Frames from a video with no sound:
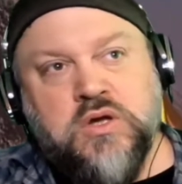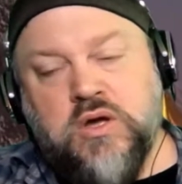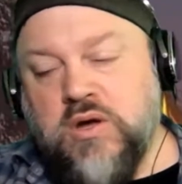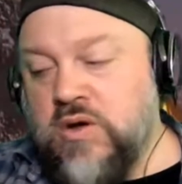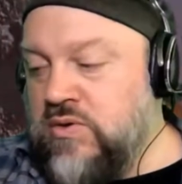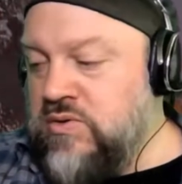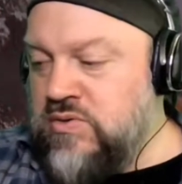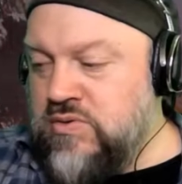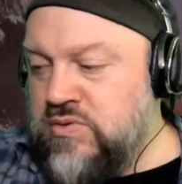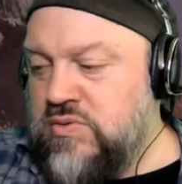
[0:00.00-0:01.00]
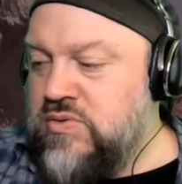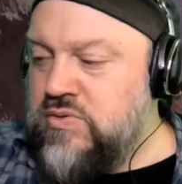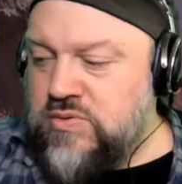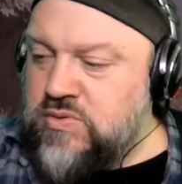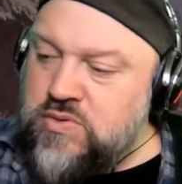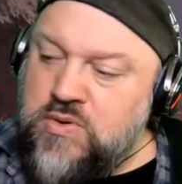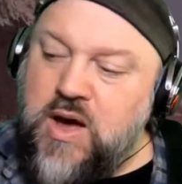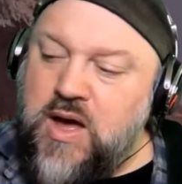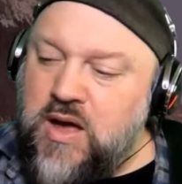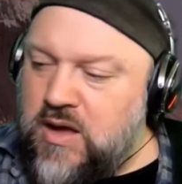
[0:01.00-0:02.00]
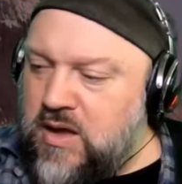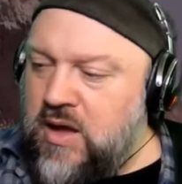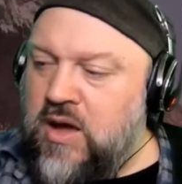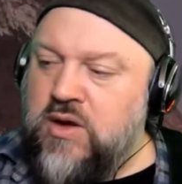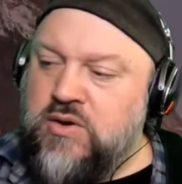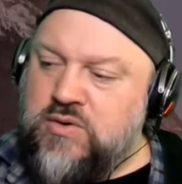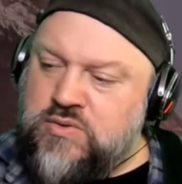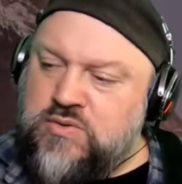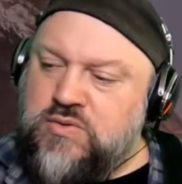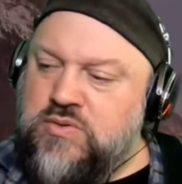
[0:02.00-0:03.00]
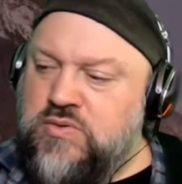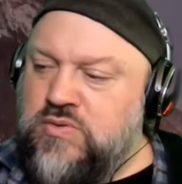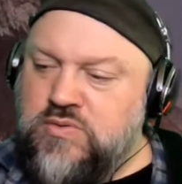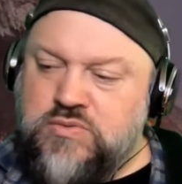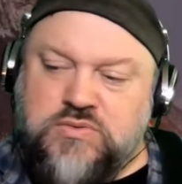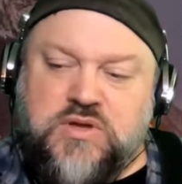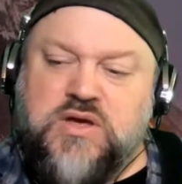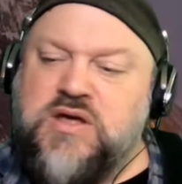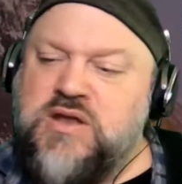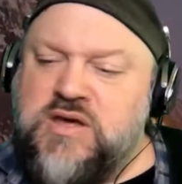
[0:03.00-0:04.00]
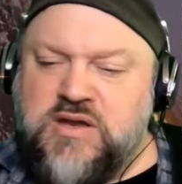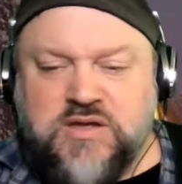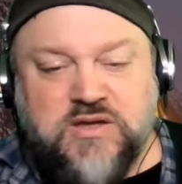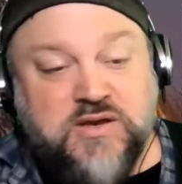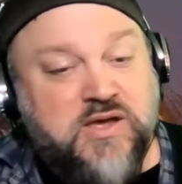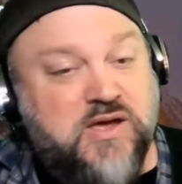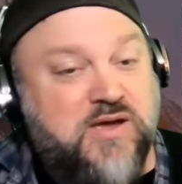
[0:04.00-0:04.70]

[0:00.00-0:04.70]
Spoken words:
Oh, oh, oh, da da da da.